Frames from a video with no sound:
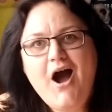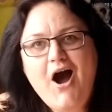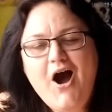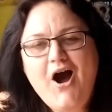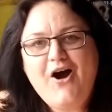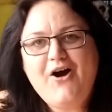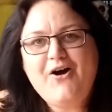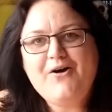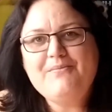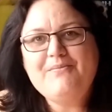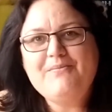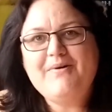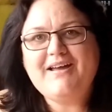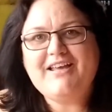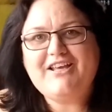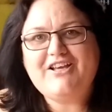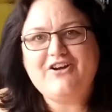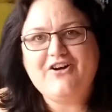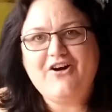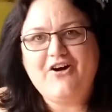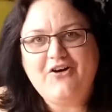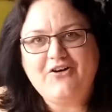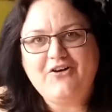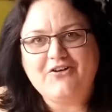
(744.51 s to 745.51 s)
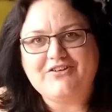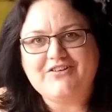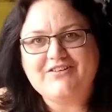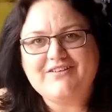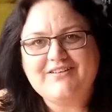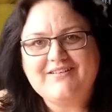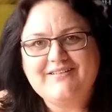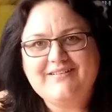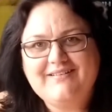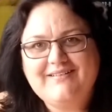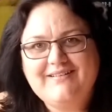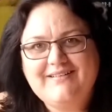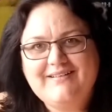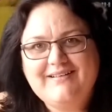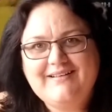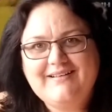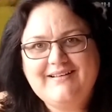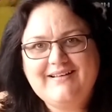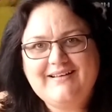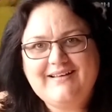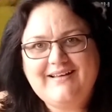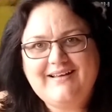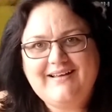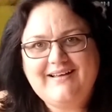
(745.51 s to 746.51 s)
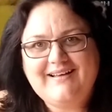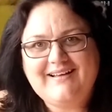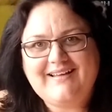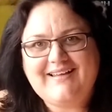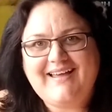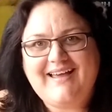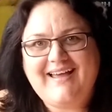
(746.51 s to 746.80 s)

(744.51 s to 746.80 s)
Oh my god. Okay.